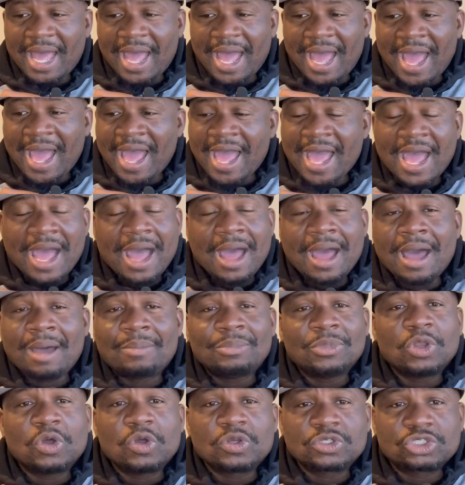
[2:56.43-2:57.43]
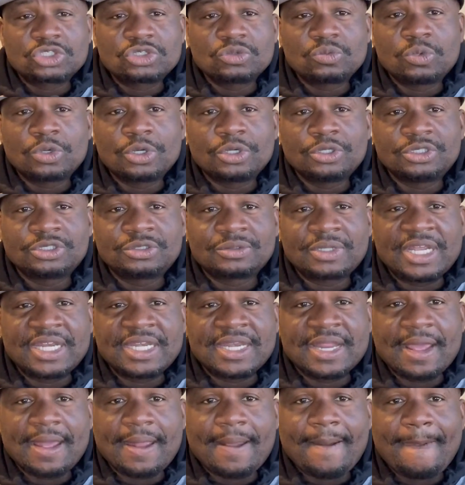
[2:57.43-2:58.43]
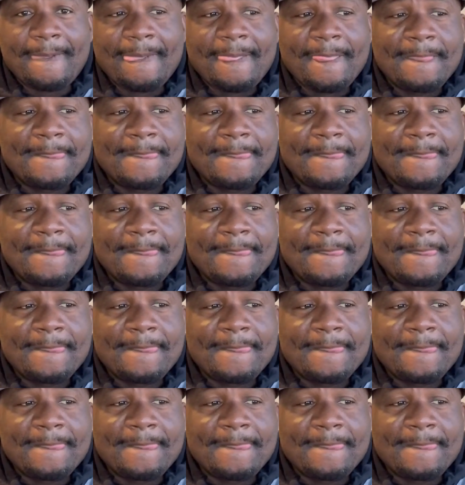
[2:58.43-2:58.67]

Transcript: I'm lost to words right now.